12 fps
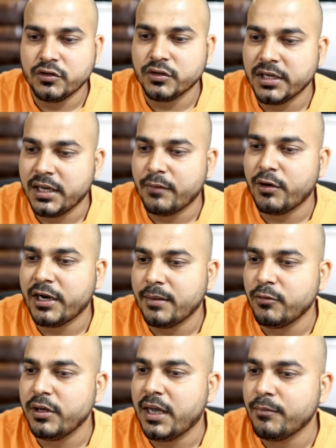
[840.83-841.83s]
So here what
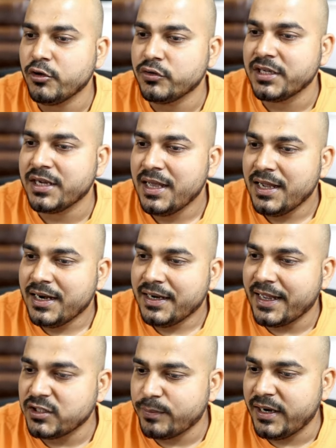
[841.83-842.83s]
I'm doing, I'm using
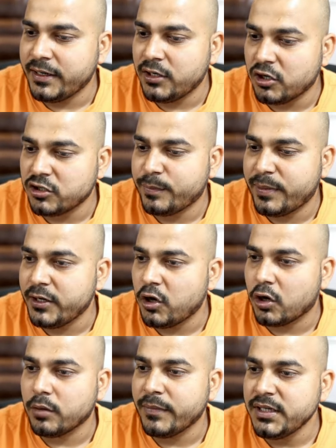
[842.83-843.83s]
text splitter dot split
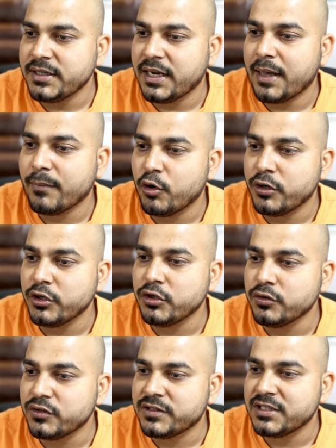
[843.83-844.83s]
documents and I'm going to
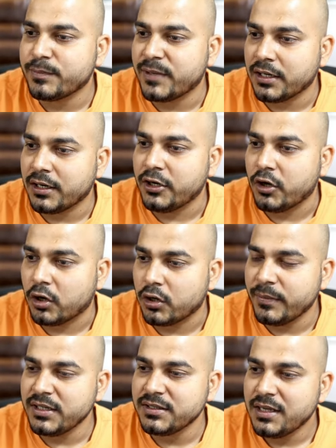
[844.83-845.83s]
use this particular
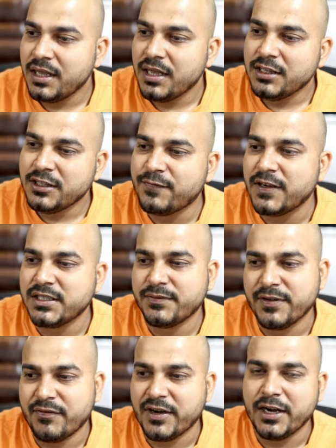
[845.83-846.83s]
documents. The
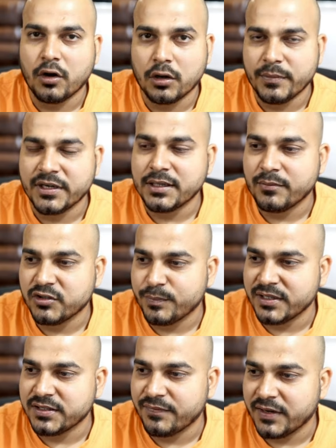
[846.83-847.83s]
first 50 documents I'm
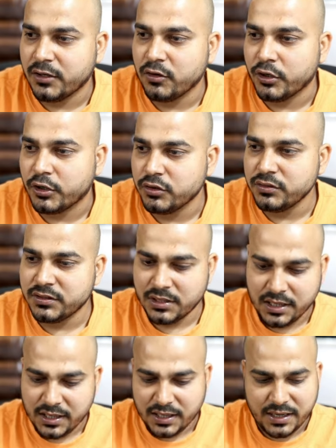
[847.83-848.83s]
specifically going to use.
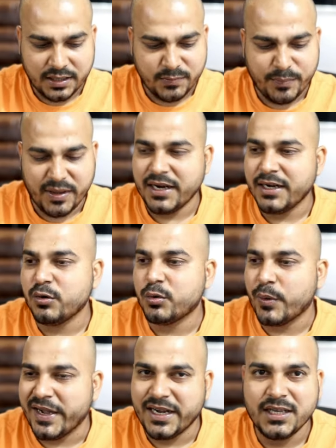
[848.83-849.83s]
Let me make it to
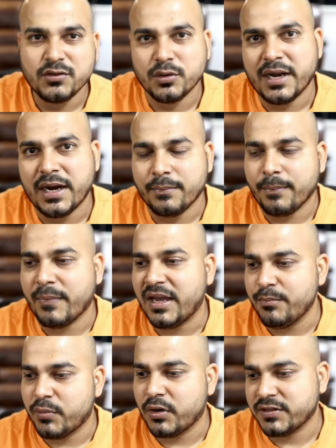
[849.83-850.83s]
20 so that
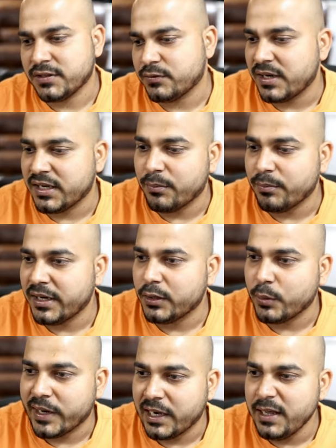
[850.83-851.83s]
my process will
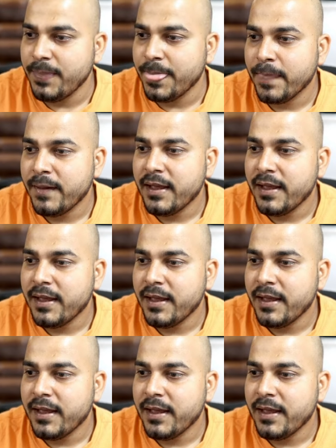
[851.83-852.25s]
complete quickly.